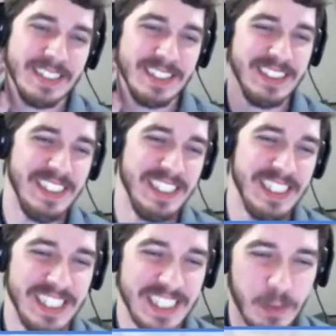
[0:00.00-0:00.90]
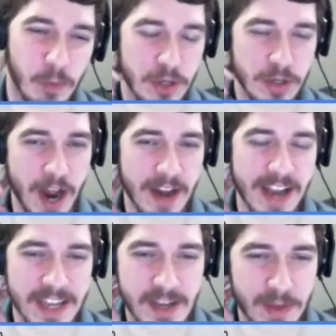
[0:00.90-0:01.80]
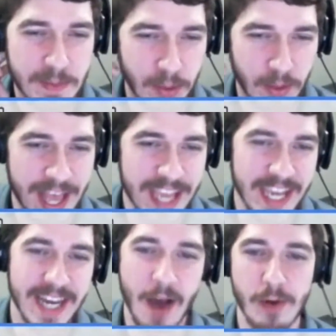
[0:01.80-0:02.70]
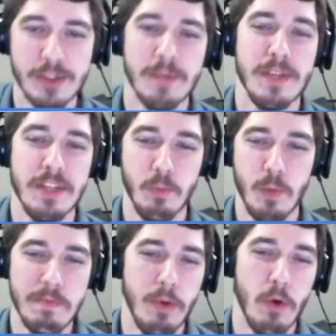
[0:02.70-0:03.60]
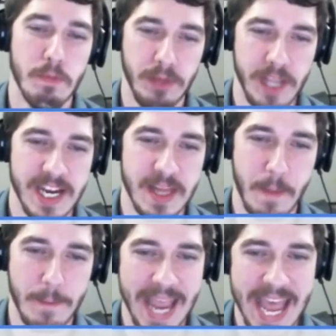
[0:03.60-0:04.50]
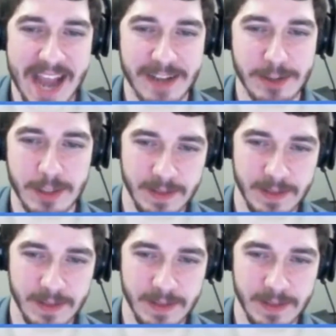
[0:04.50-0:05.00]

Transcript: well, you're not technically playing it now. It's something we both played in the past.